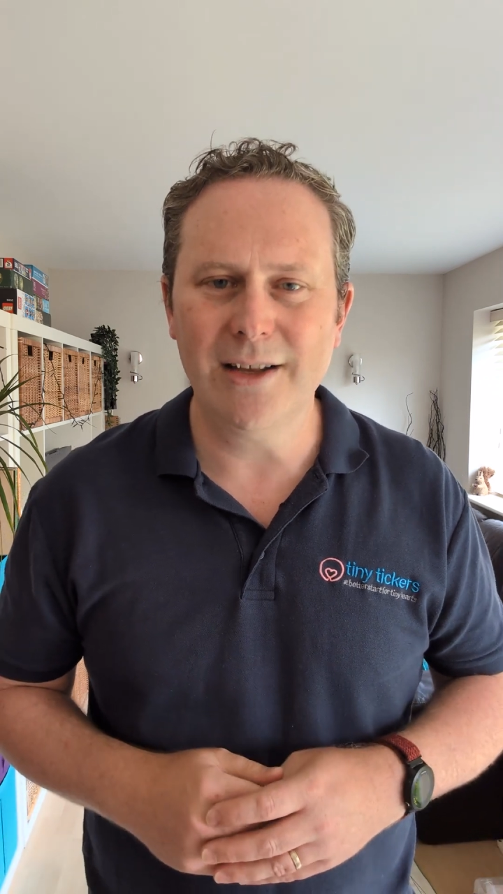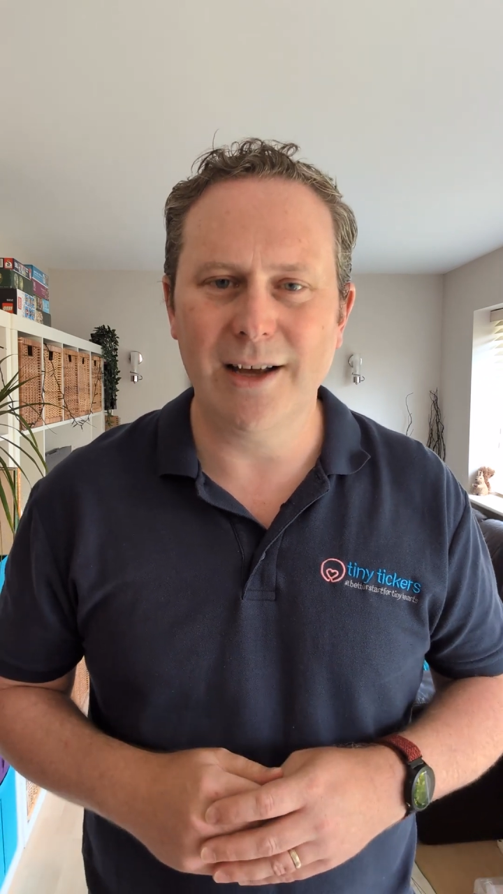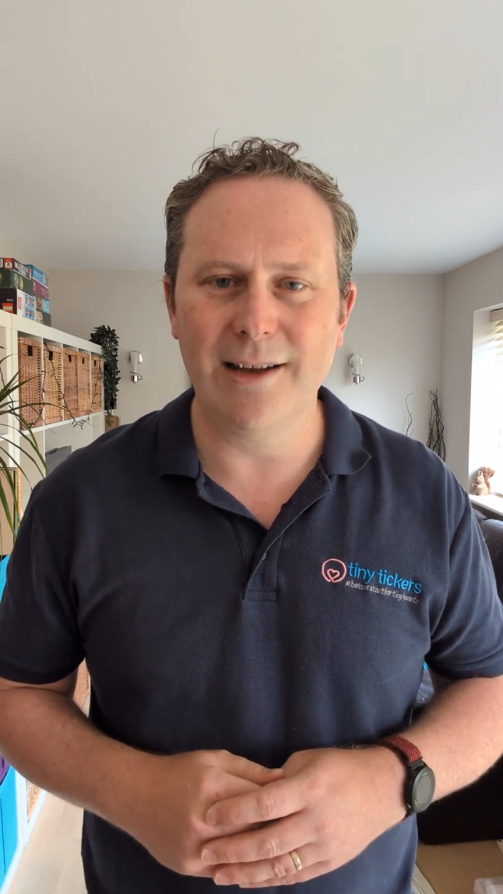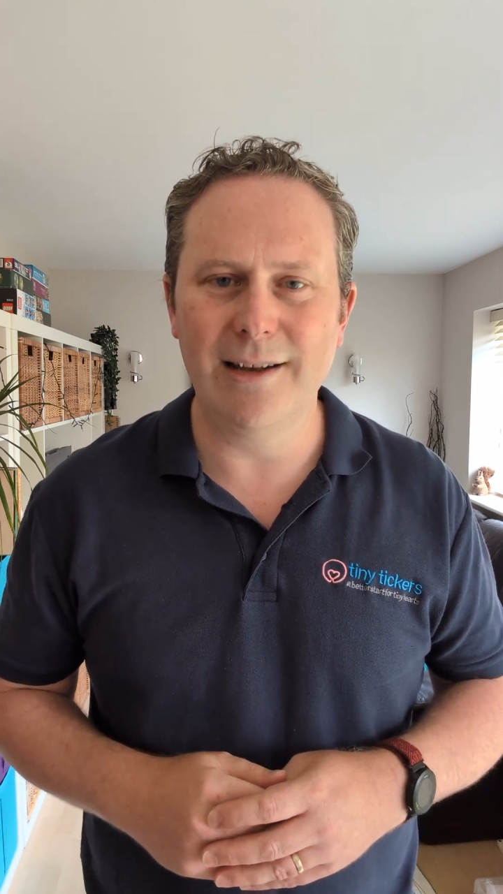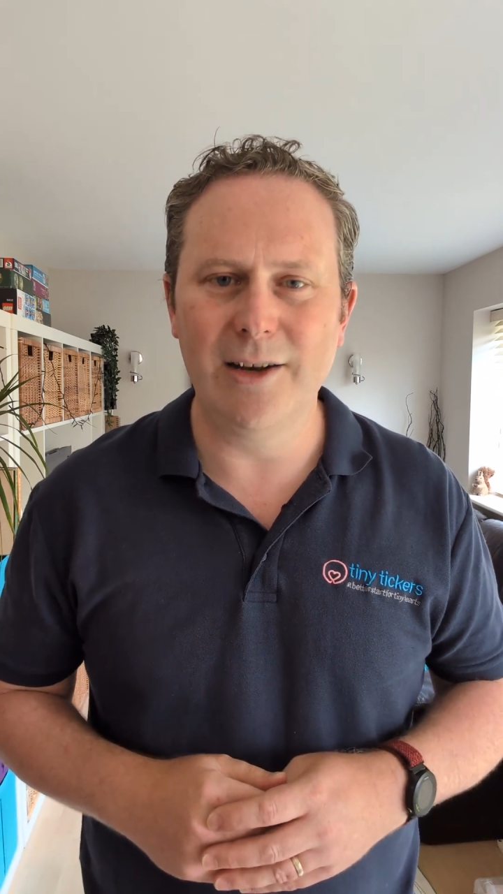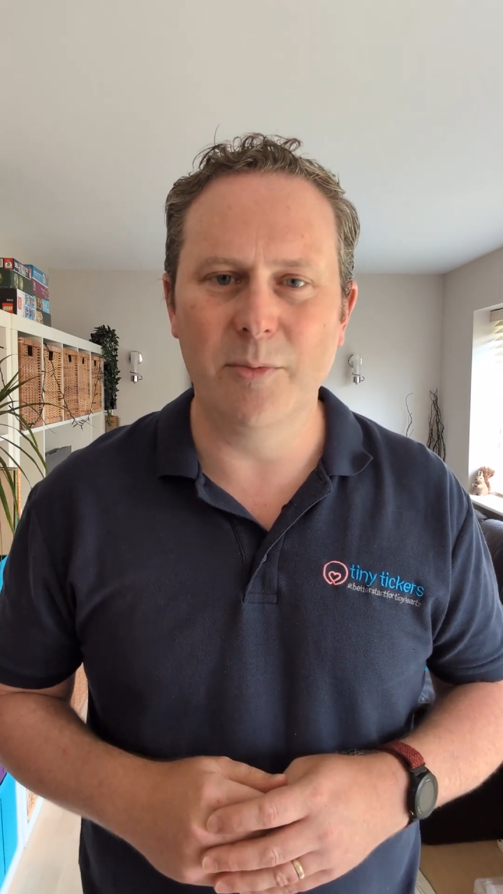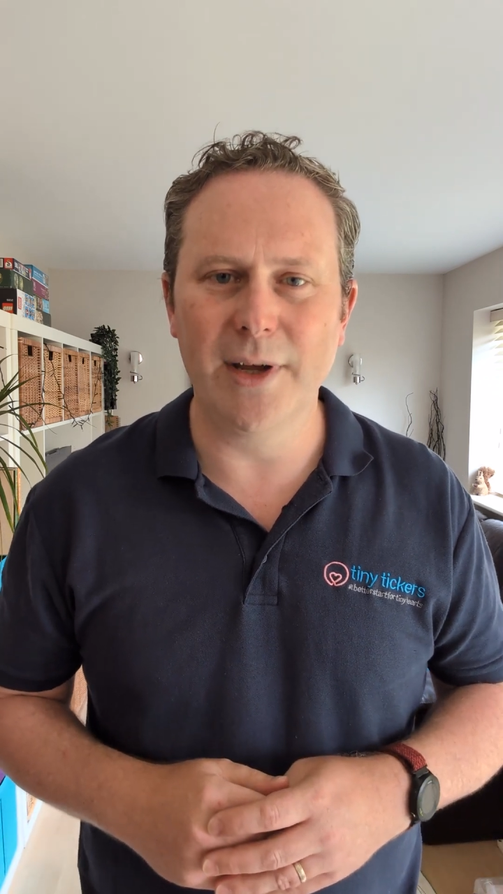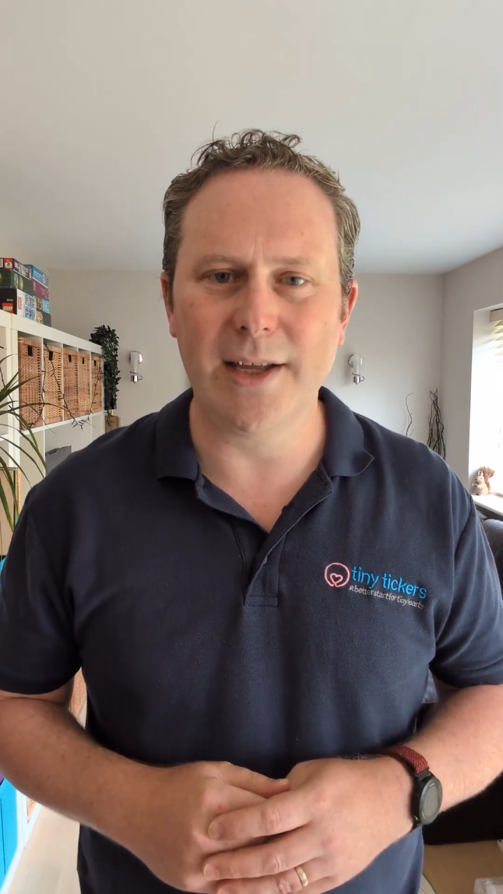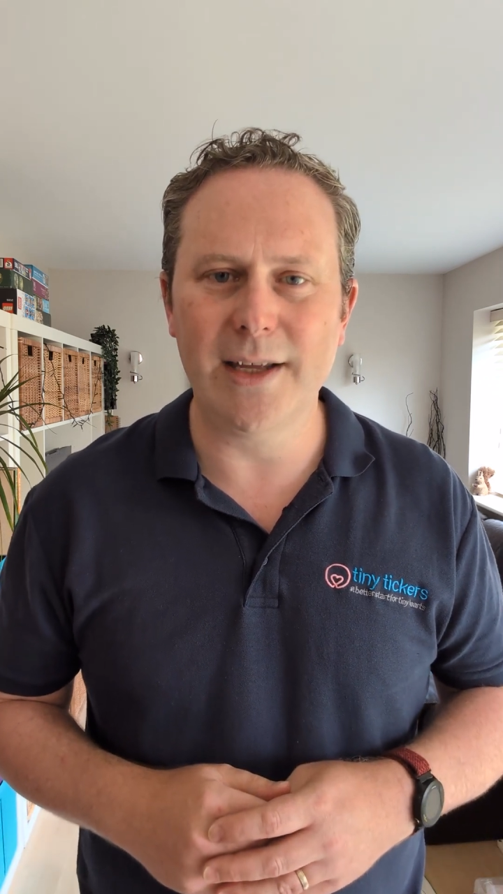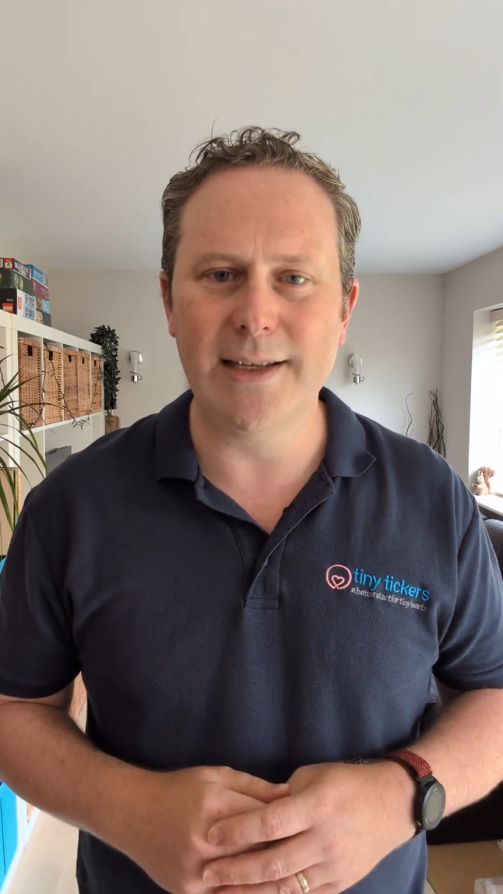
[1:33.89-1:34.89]
that little
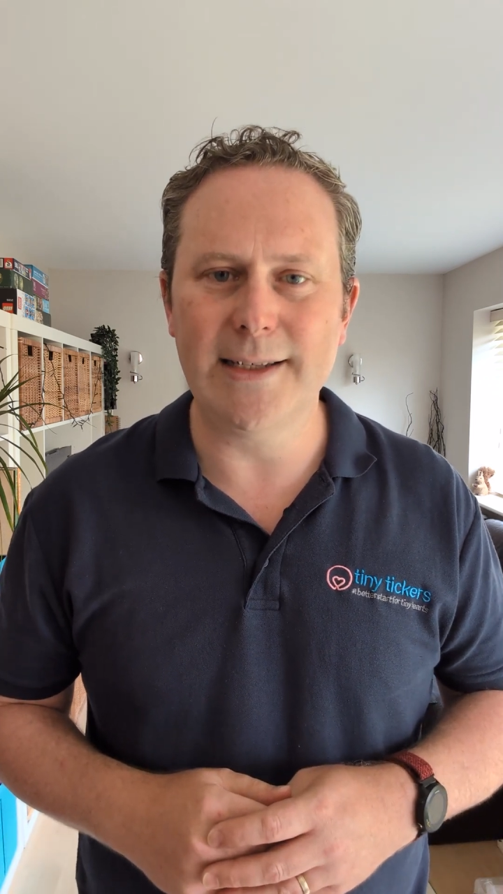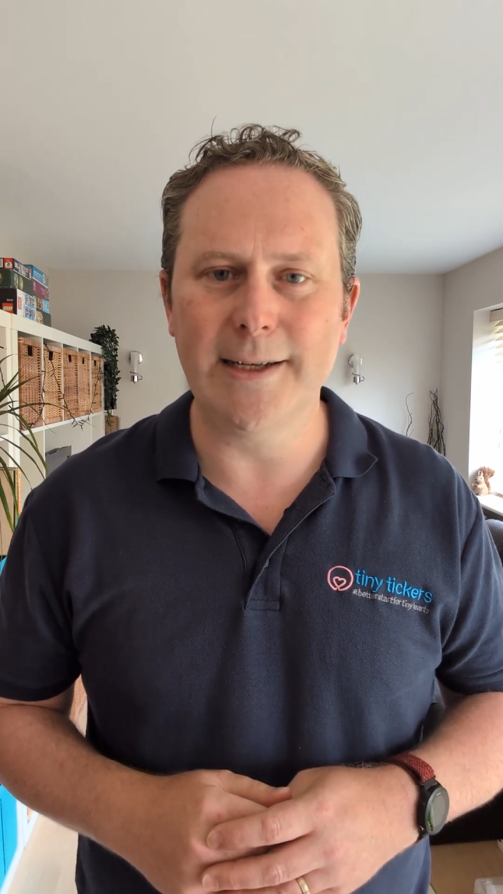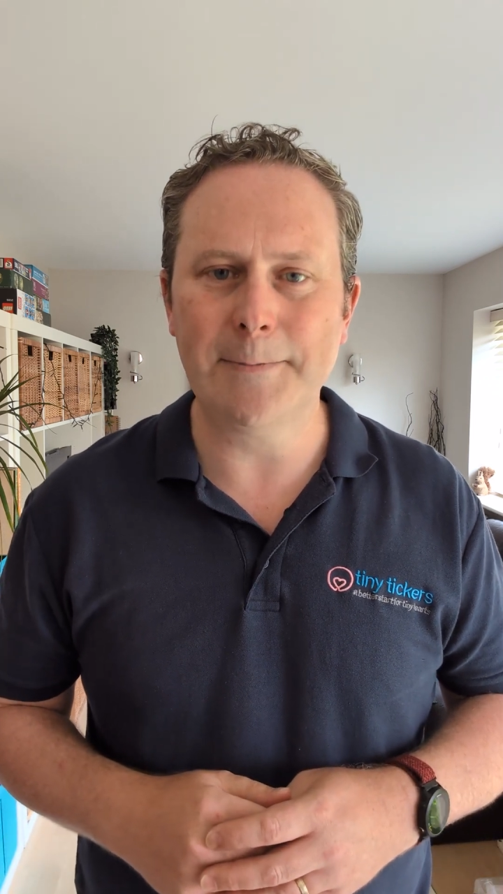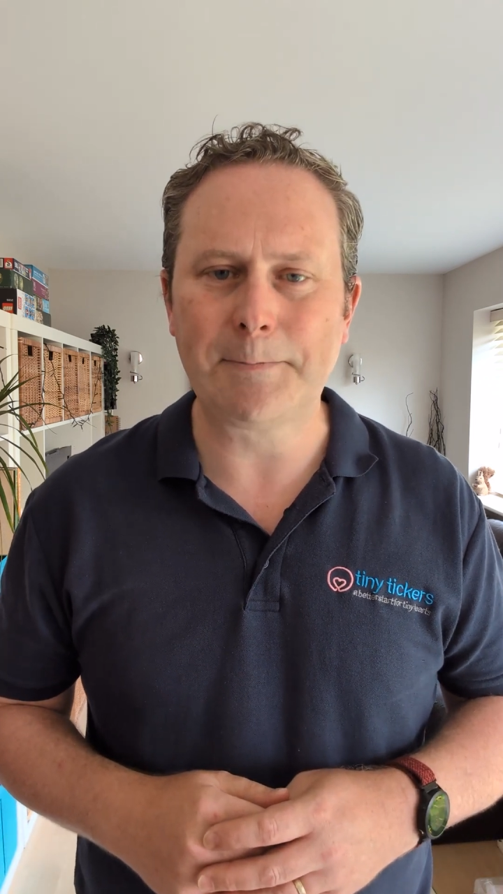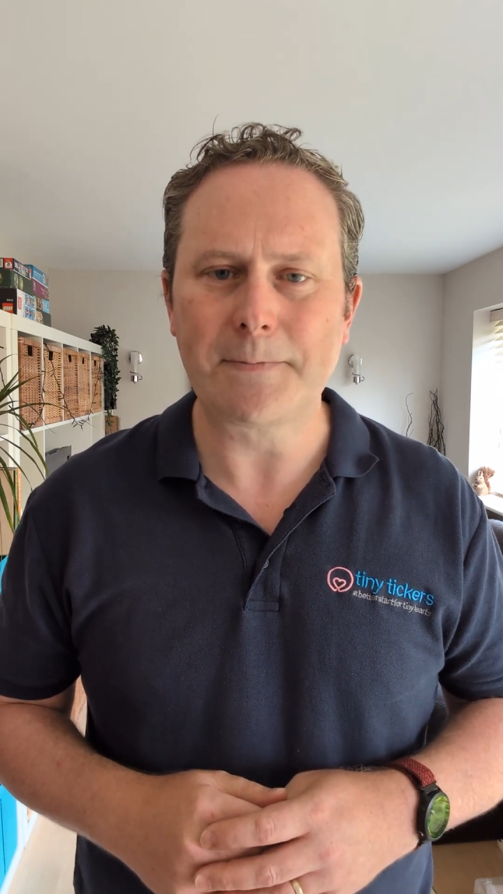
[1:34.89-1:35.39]
bit easier.